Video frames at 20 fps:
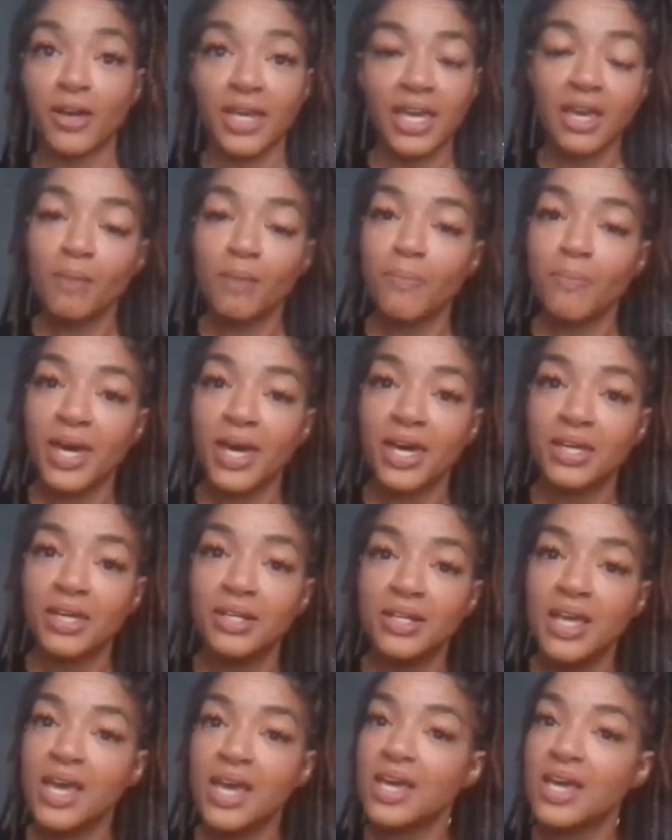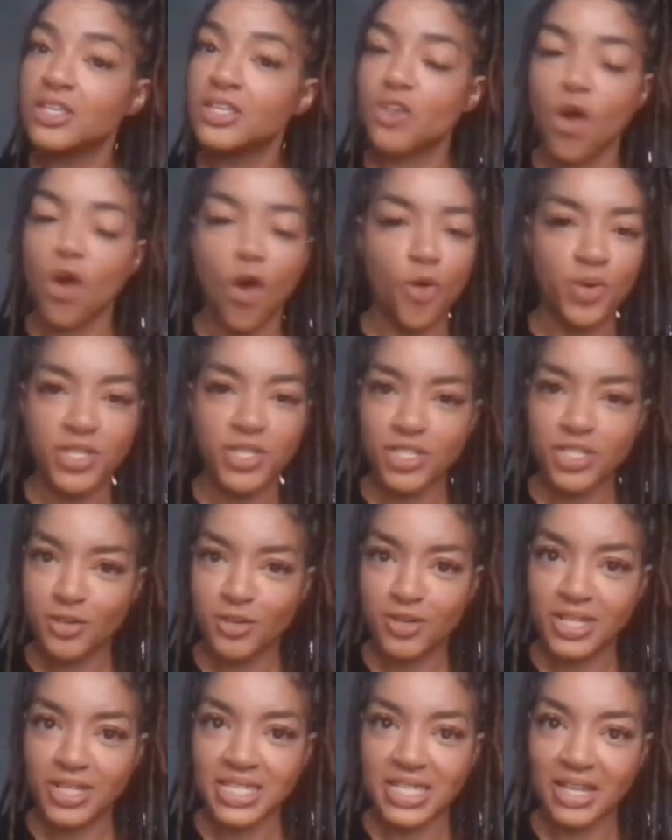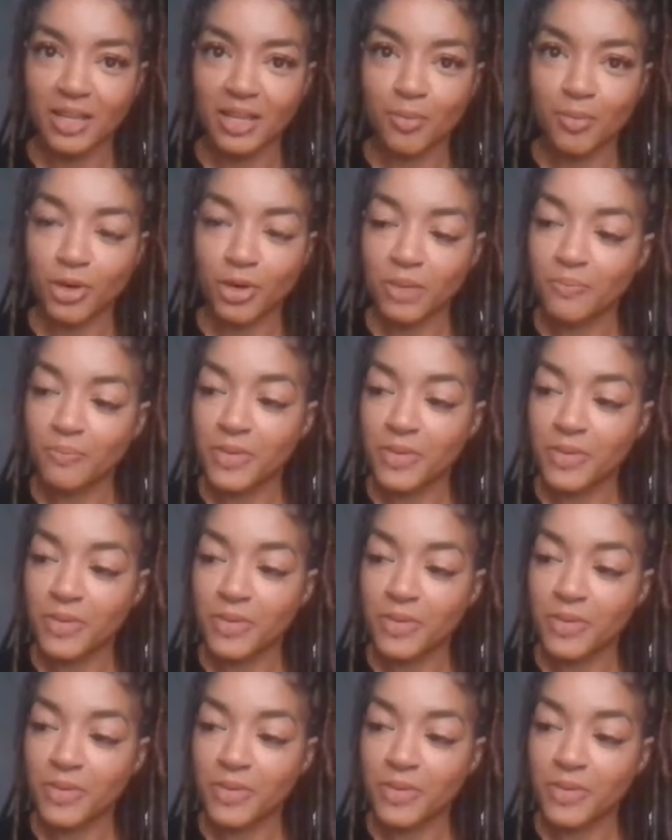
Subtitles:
King bed is always a unique selling point.